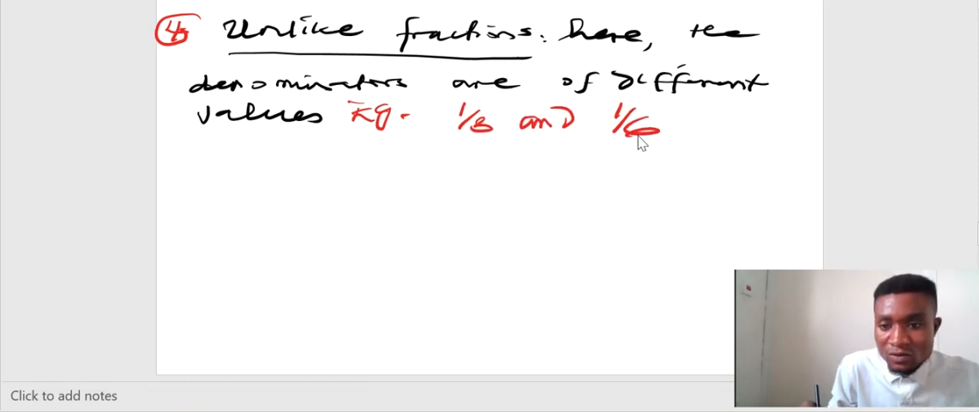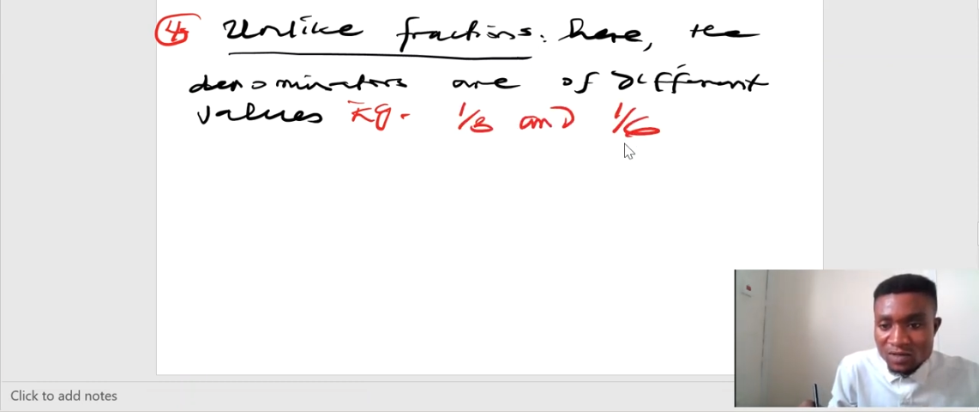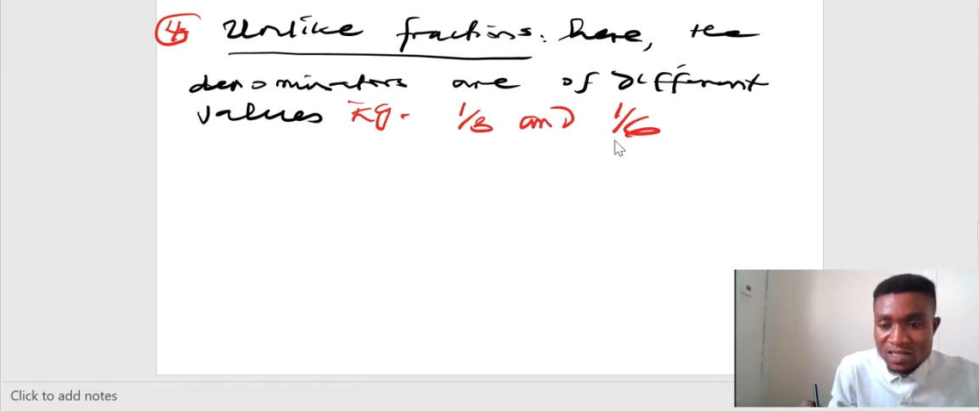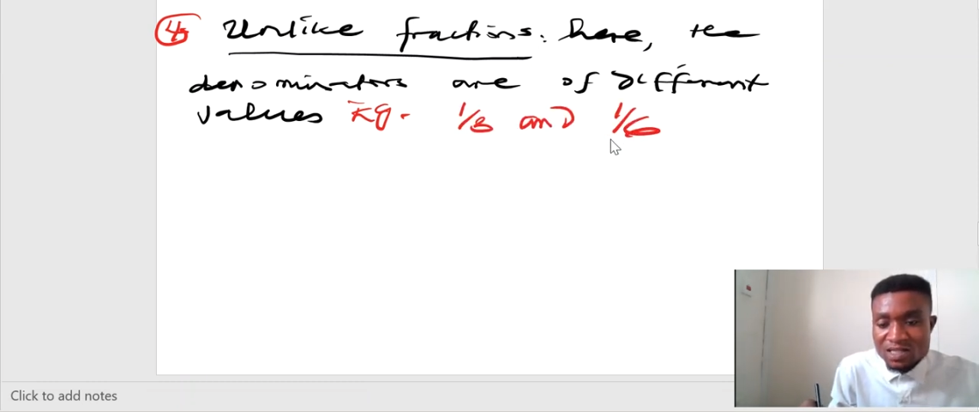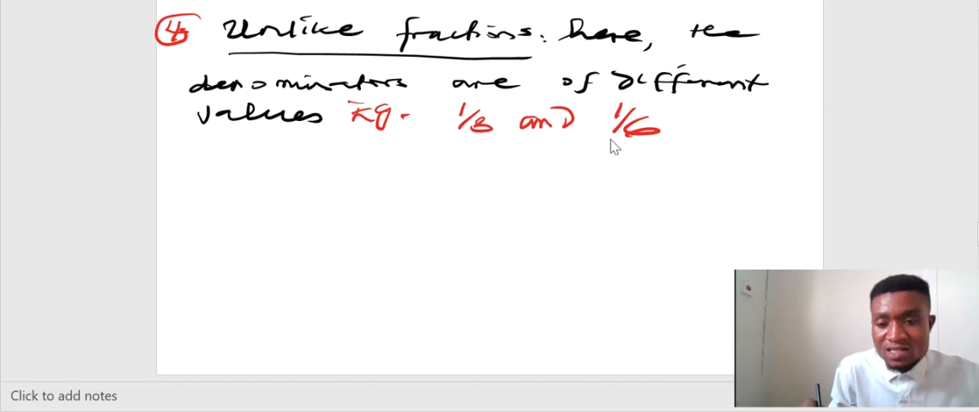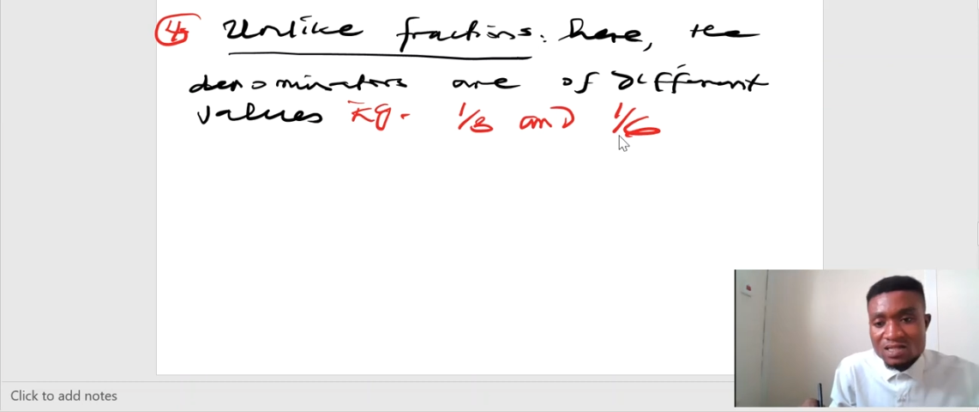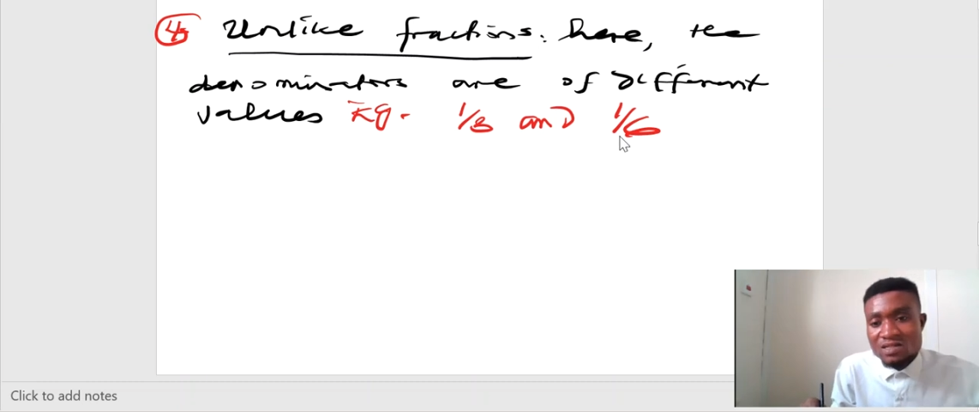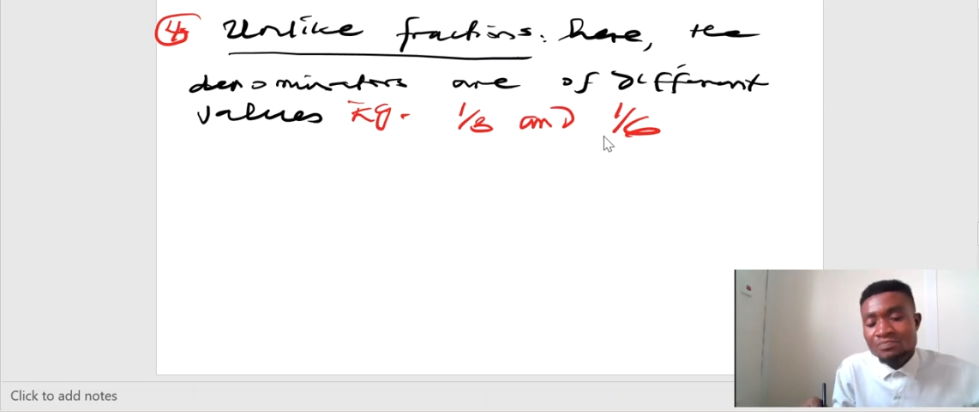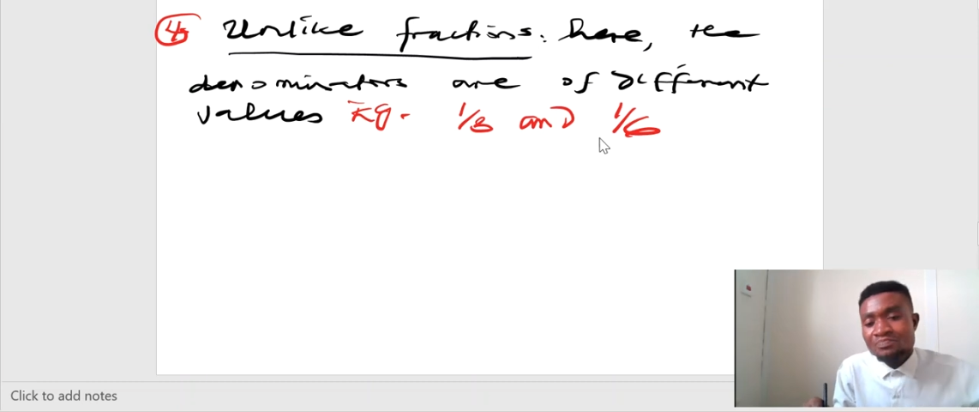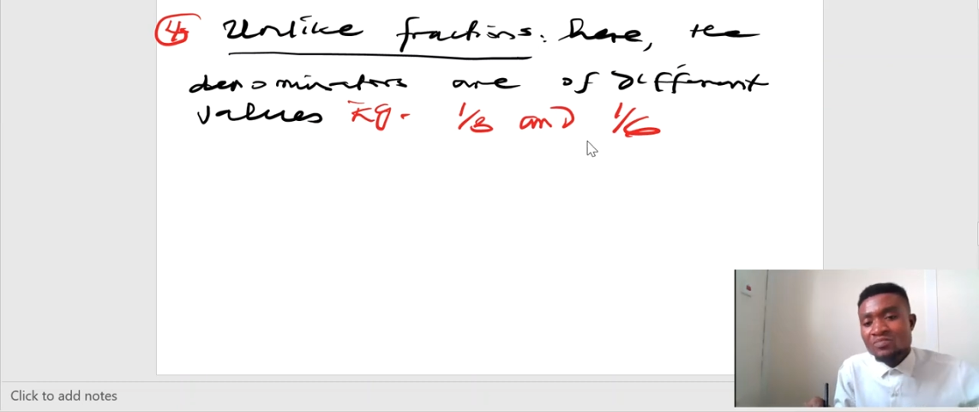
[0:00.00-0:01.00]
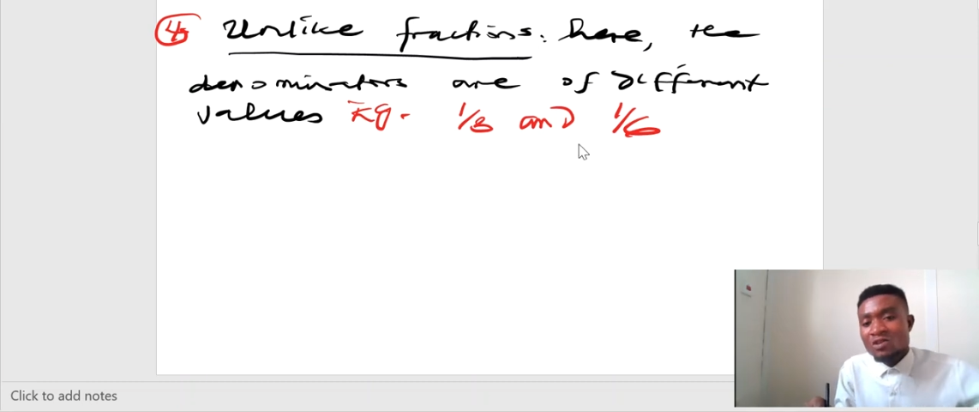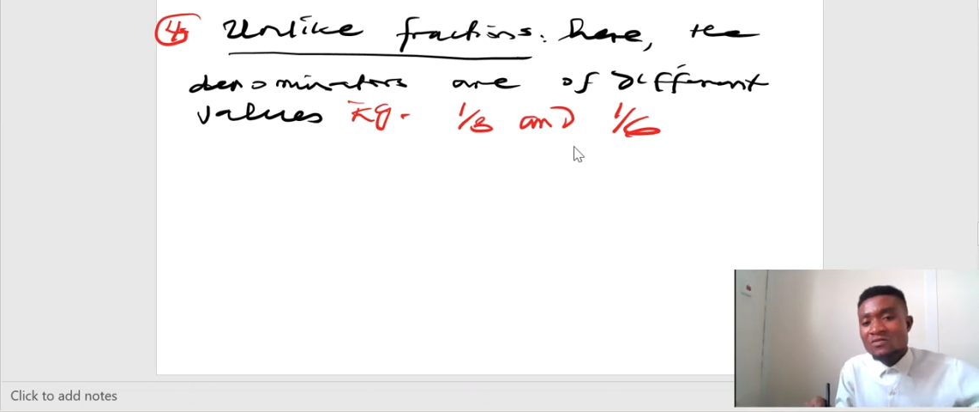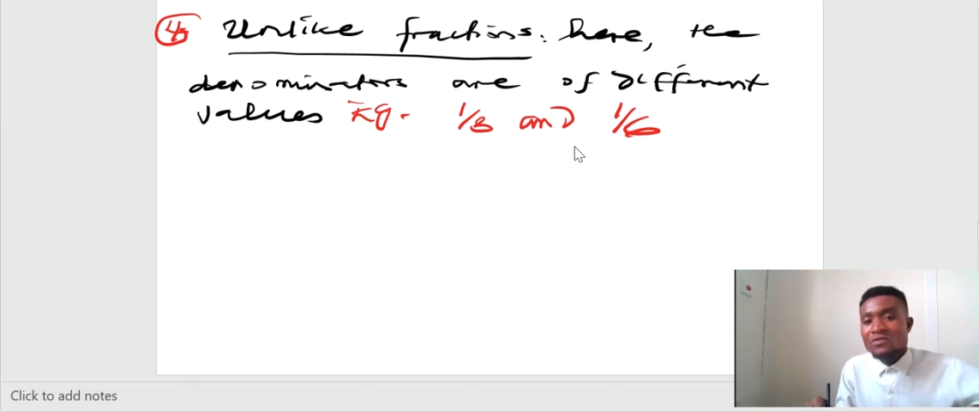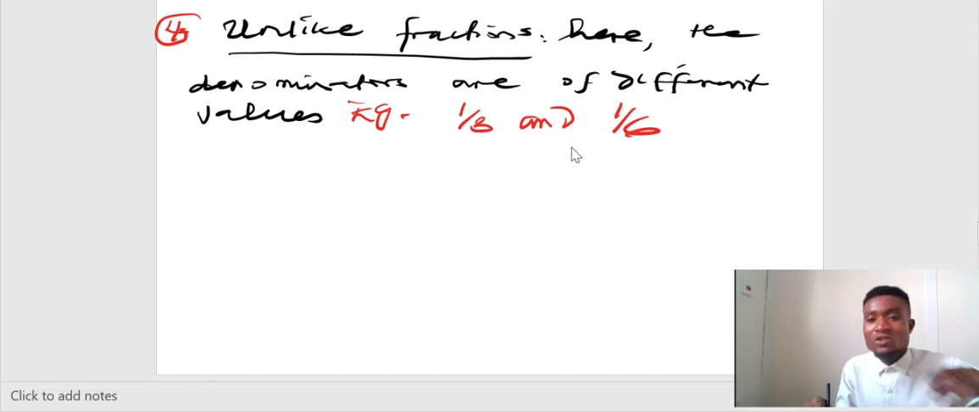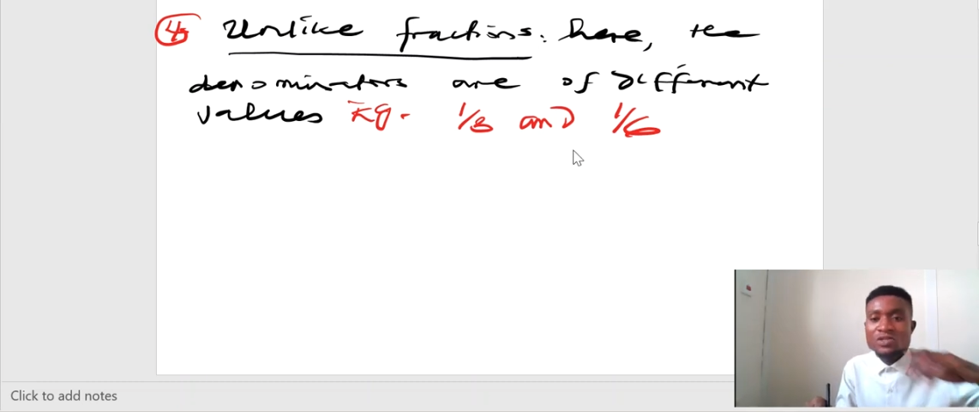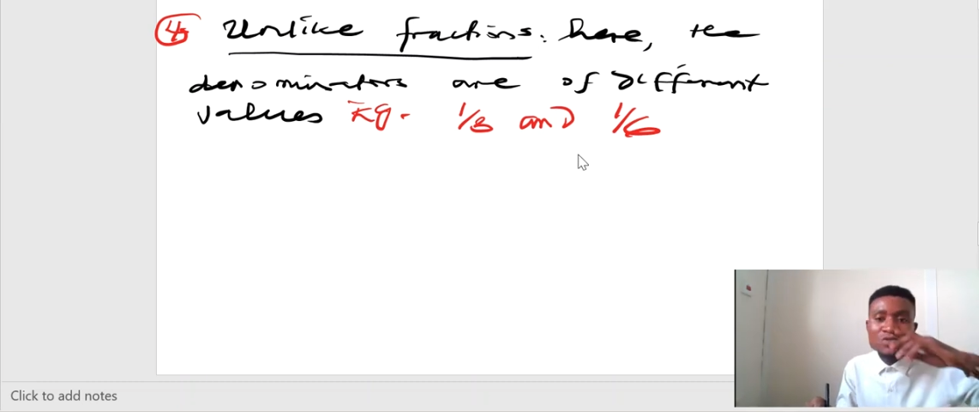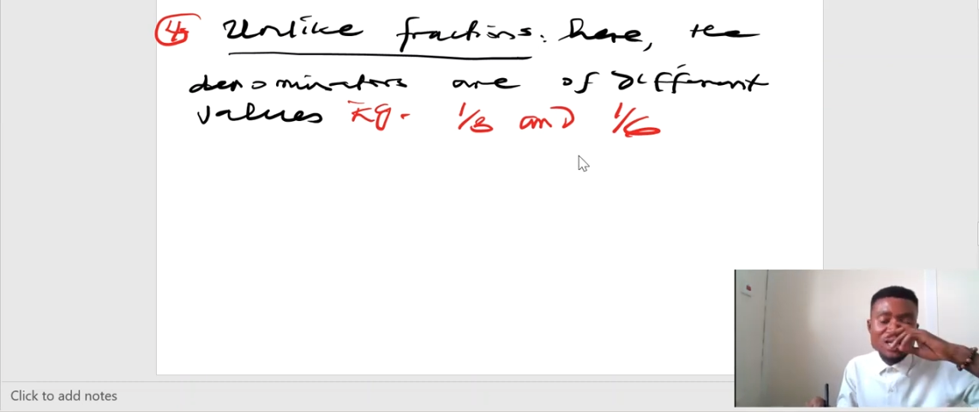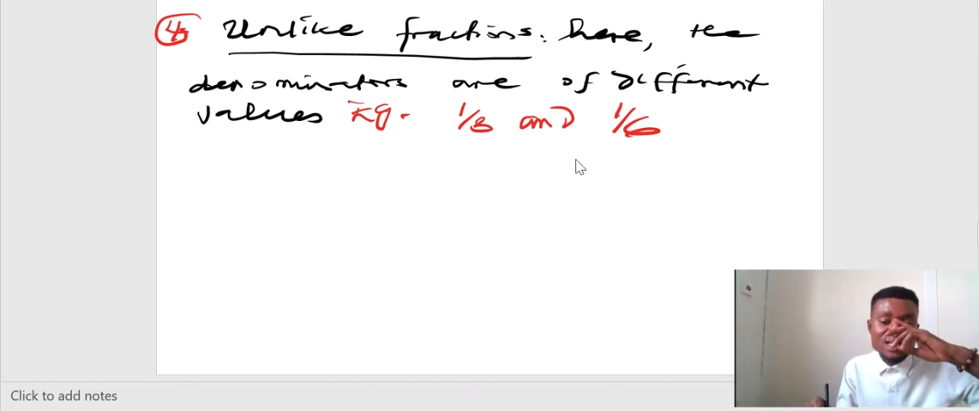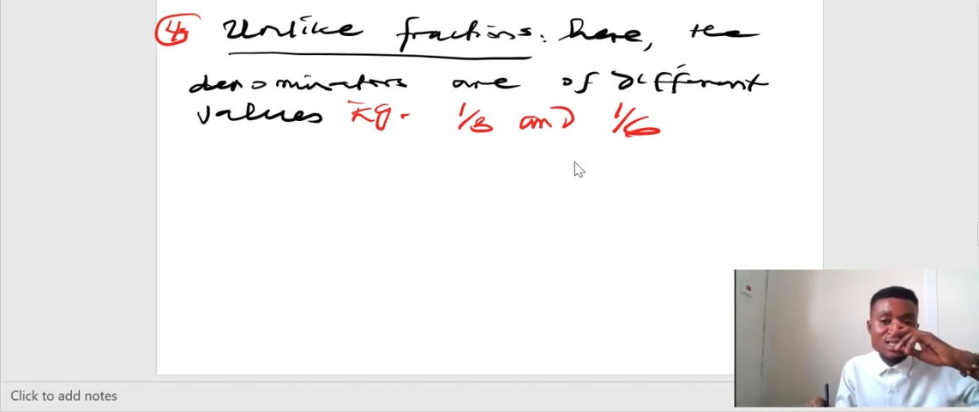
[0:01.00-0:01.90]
over 6. Of course, you can